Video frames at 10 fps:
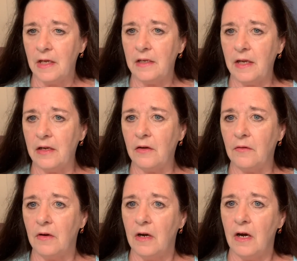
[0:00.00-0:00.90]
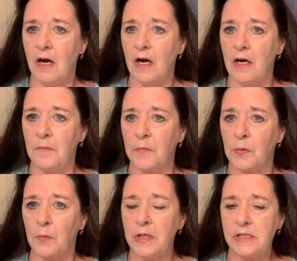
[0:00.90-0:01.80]
Now, um, the
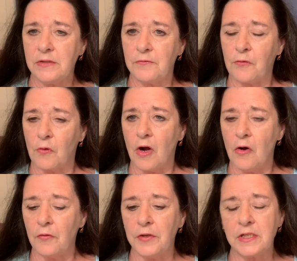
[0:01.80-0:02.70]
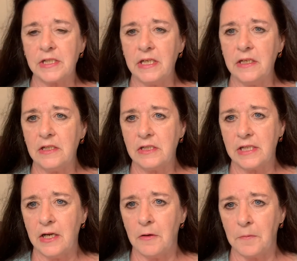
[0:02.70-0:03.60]
reason for all this is to
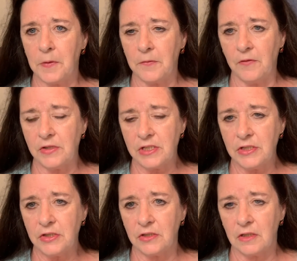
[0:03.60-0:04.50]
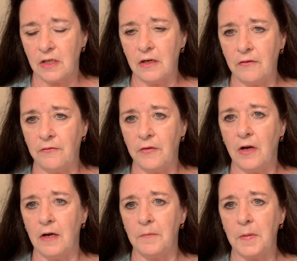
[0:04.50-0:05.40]
help the ascension of
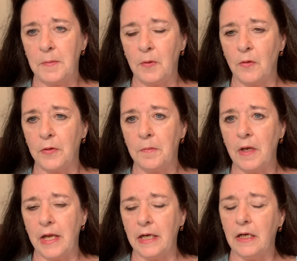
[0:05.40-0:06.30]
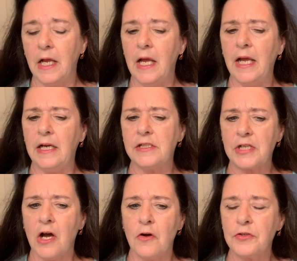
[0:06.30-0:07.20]
um, people on the planet, and it's
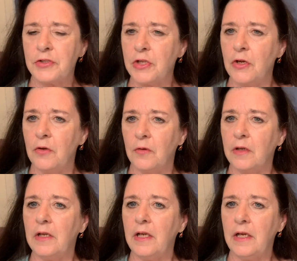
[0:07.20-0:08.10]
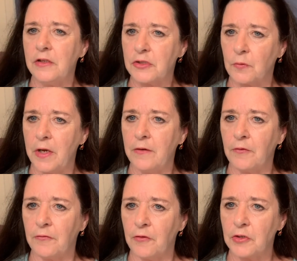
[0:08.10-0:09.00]
also getting us ready for
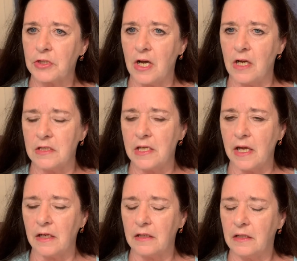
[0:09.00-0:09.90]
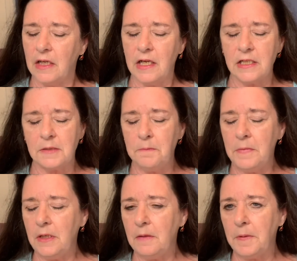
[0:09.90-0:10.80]
first contact. As
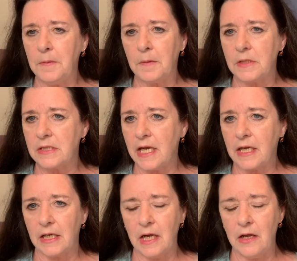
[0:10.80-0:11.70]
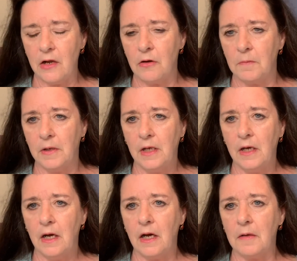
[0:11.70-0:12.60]
many people as I can help
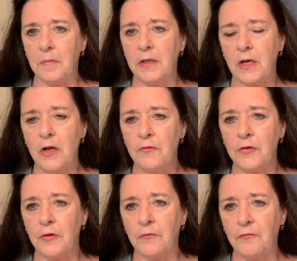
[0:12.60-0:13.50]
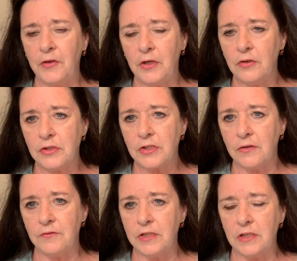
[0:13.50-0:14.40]
um, get over their fears
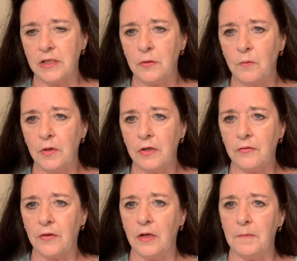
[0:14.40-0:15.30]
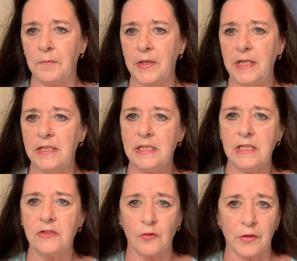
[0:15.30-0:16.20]
of dealing with um, the
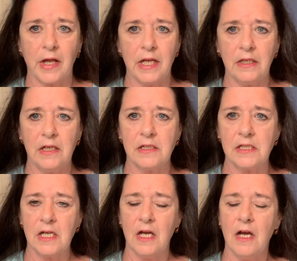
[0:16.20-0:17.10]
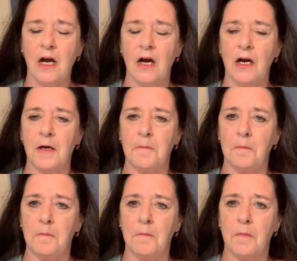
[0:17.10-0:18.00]
ETs or the aliens, um,
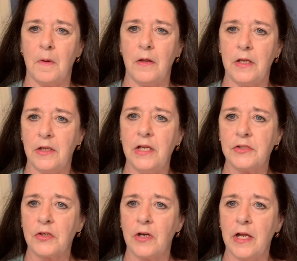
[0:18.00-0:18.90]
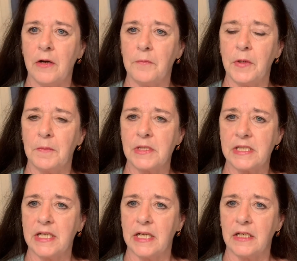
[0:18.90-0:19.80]
it, it's going to help them
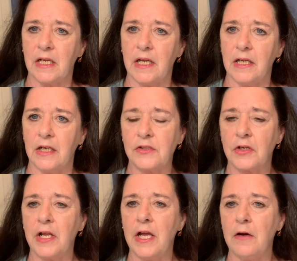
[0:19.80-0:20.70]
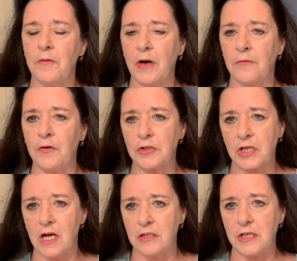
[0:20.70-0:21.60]
ascend, and it's going to help our first
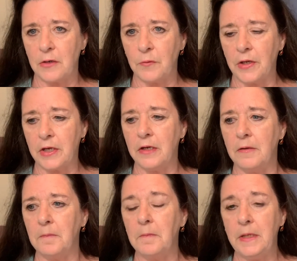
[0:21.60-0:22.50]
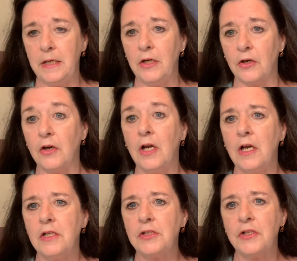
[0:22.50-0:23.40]
contact when they come here
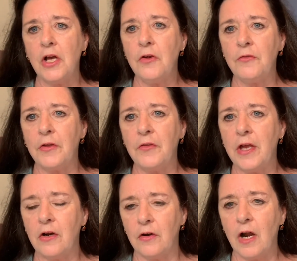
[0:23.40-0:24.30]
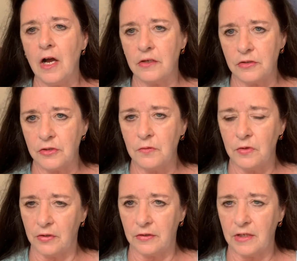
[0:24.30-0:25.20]
to know that they are not
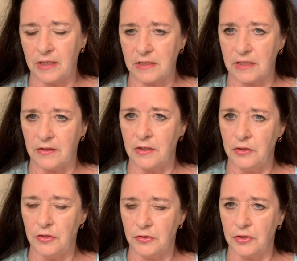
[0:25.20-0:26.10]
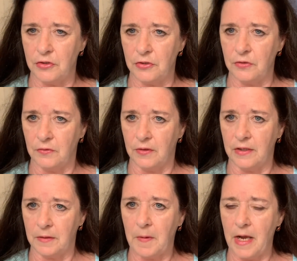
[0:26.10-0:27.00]
doing the things that they used to do in
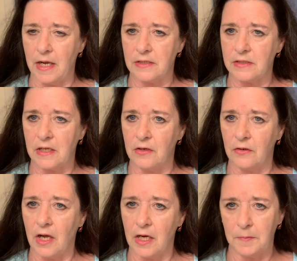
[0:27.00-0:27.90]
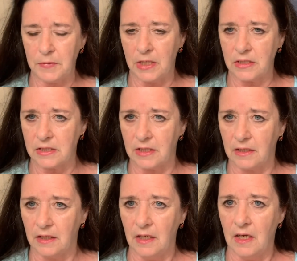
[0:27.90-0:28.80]
the past. They are not abducting.
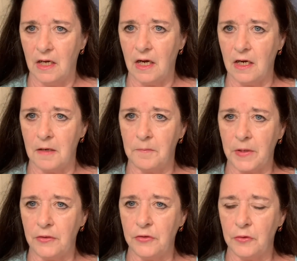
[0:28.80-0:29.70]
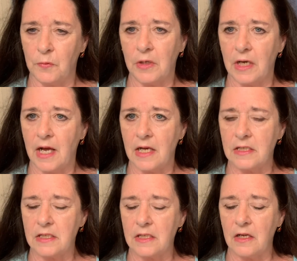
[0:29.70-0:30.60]
Um, they do
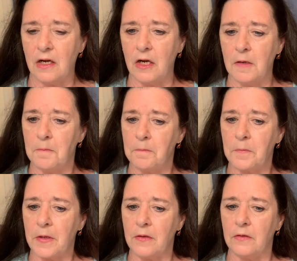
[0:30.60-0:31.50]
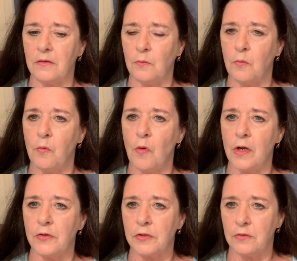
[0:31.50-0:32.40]
realize um, that
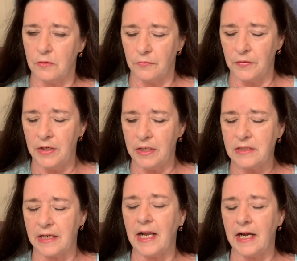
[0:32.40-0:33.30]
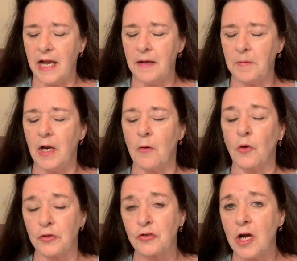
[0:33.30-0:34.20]
what things that had happened
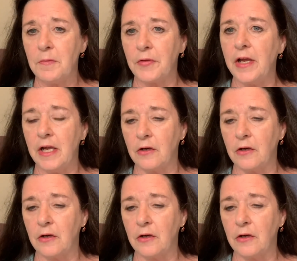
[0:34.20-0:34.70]
or the trauma they had